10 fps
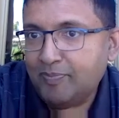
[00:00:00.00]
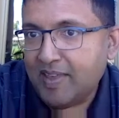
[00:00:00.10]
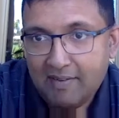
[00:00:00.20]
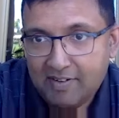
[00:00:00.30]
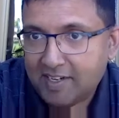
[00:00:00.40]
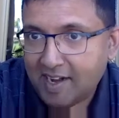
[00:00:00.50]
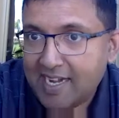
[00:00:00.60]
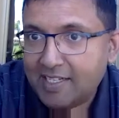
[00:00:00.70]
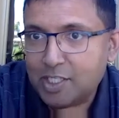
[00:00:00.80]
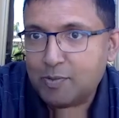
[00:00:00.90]
They haven't
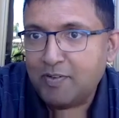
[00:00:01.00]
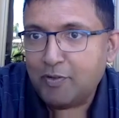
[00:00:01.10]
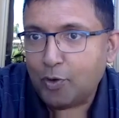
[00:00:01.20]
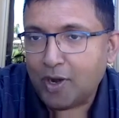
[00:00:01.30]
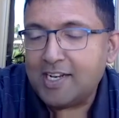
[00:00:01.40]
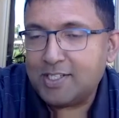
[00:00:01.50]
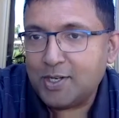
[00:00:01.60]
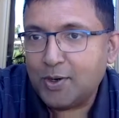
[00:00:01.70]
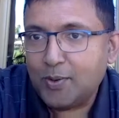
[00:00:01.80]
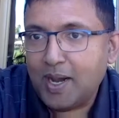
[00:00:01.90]
tried this before, right?
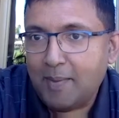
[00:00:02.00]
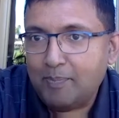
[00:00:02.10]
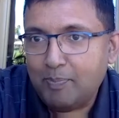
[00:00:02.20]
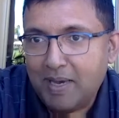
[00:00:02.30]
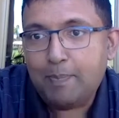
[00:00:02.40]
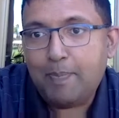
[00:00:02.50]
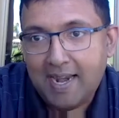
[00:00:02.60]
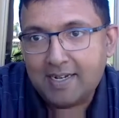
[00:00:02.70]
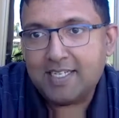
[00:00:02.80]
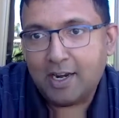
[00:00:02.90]
So many
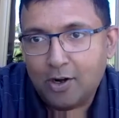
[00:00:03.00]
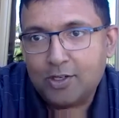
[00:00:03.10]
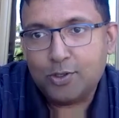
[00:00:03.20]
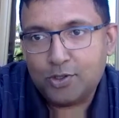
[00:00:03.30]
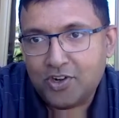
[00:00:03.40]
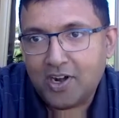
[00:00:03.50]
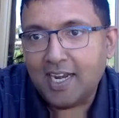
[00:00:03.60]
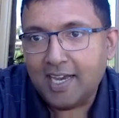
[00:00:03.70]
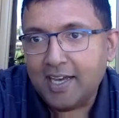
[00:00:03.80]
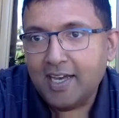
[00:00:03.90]
parents are also
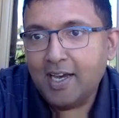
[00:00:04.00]
struggling,